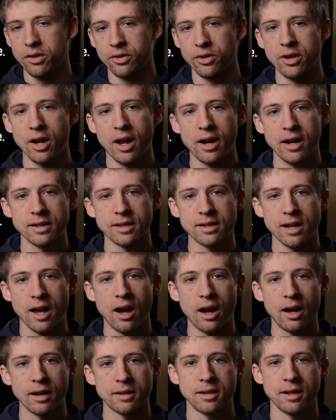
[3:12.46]
not as
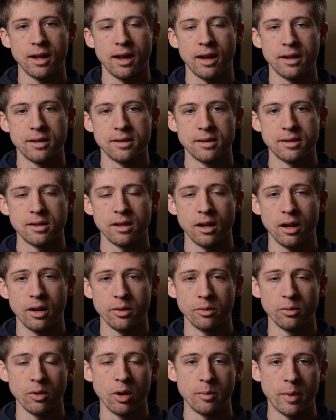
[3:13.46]
hot as
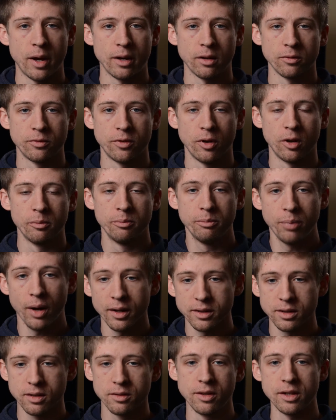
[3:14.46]
the Rode microphone,
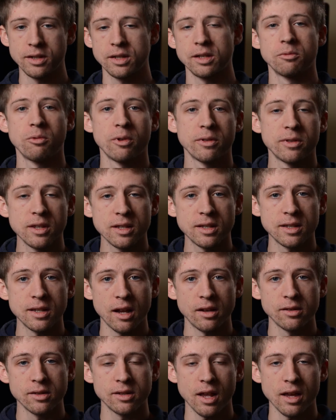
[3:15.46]
but this is what this
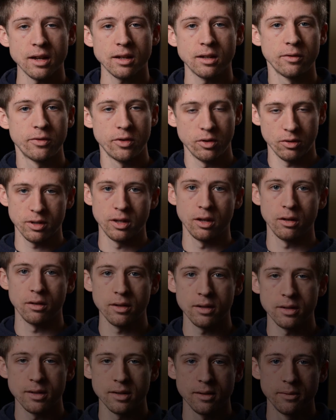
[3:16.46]
sounds like if you were
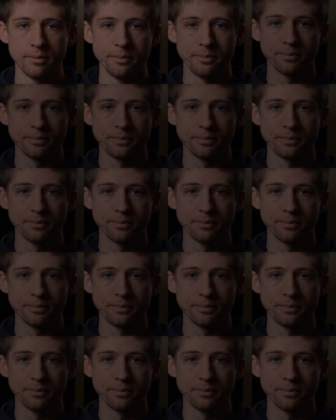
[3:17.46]
curious.